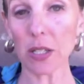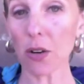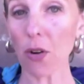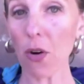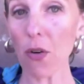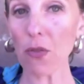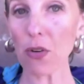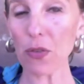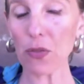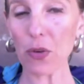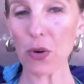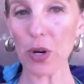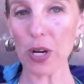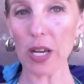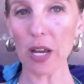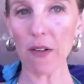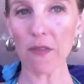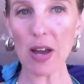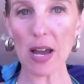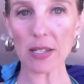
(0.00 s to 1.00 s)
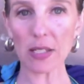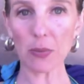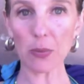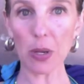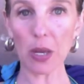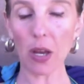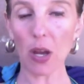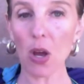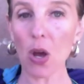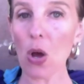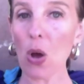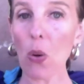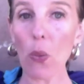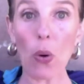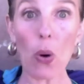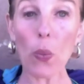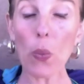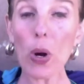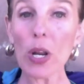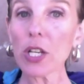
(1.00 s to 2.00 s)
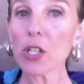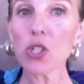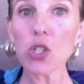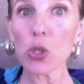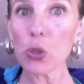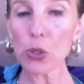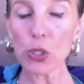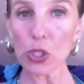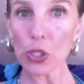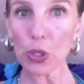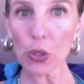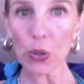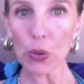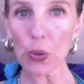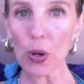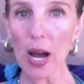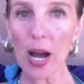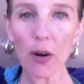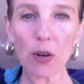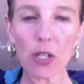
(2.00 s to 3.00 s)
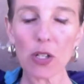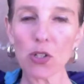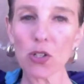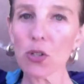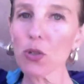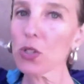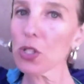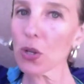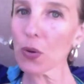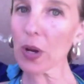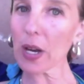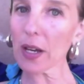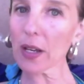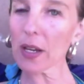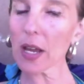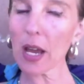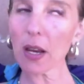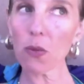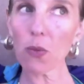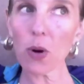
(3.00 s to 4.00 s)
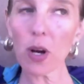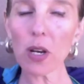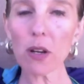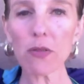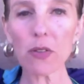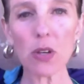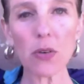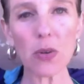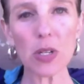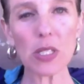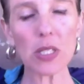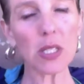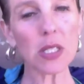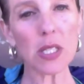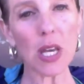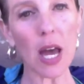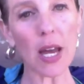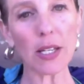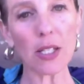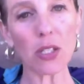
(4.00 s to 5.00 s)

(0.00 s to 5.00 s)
and over 40 have asked me, well, what did you do? How did you do it? And one of the reasons I